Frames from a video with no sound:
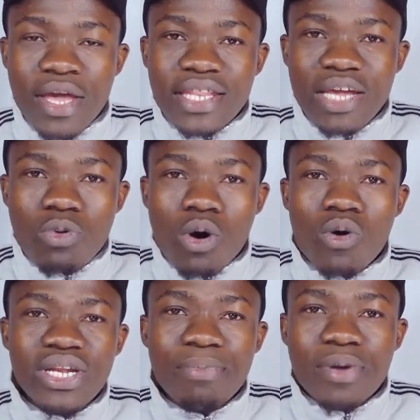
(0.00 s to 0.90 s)
they were
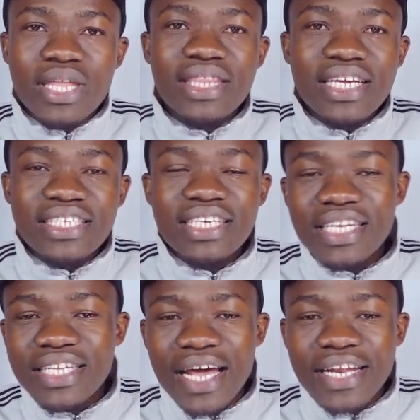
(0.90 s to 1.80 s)
only predicting
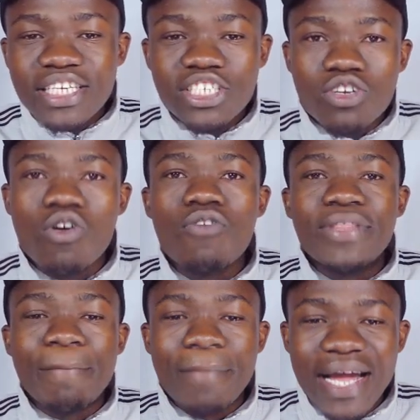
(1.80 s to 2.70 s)
the direction of
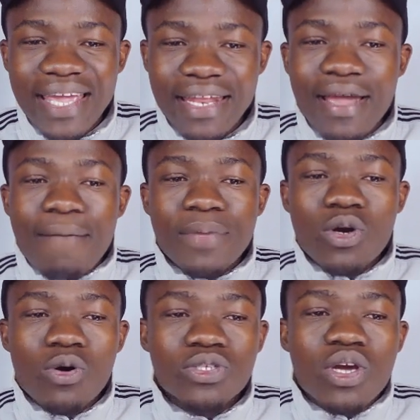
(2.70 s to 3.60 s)
the market.
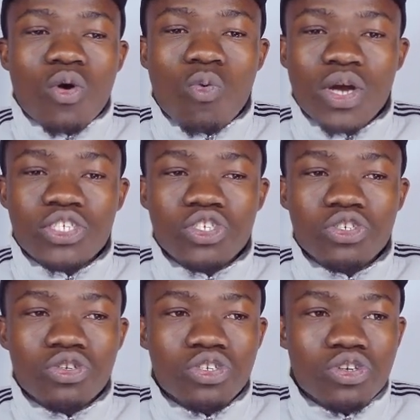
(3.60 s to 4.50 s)
Because what you
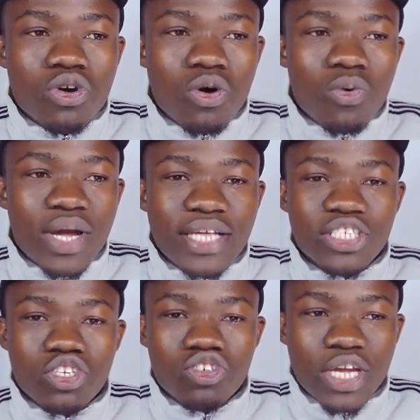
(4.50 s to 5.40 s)
should know as
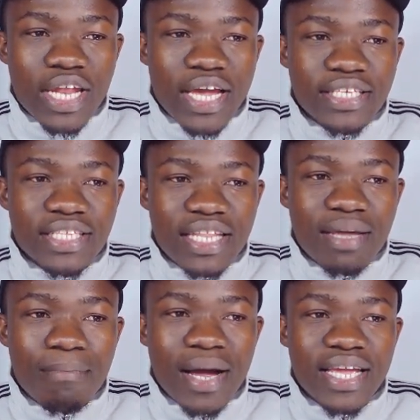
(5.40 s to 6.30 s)
a trader is that
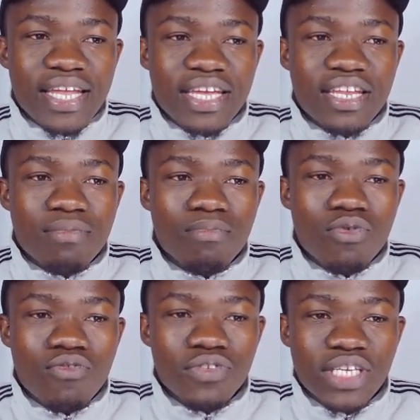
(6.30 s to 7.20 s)
the market, it
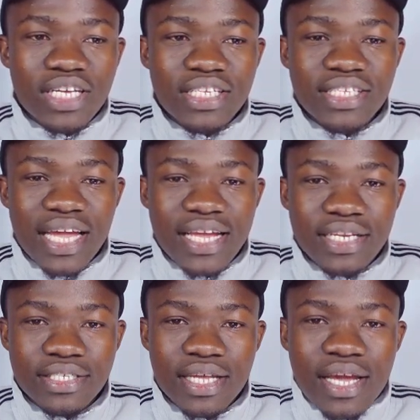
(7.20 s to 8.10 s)
moves in
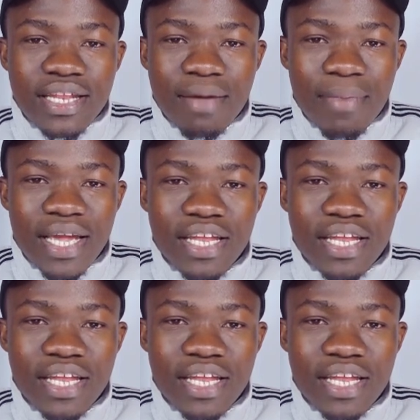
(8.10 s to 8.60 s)
cycles. Let